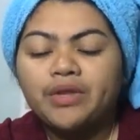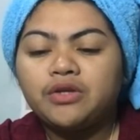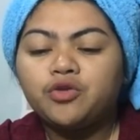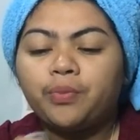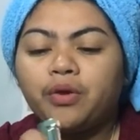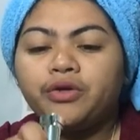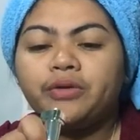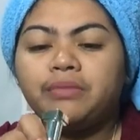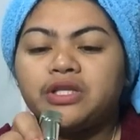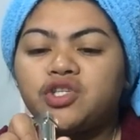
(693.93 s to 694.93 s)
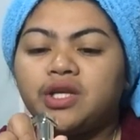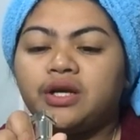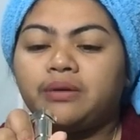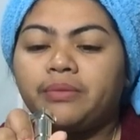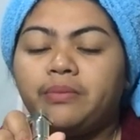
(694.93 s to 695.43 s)
So, powder matte siya
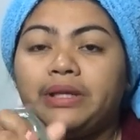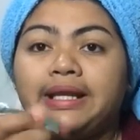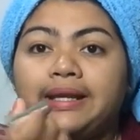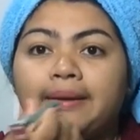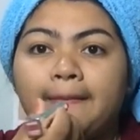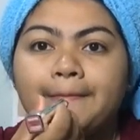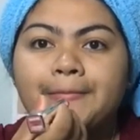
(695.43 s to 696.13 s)
ng Maybelline.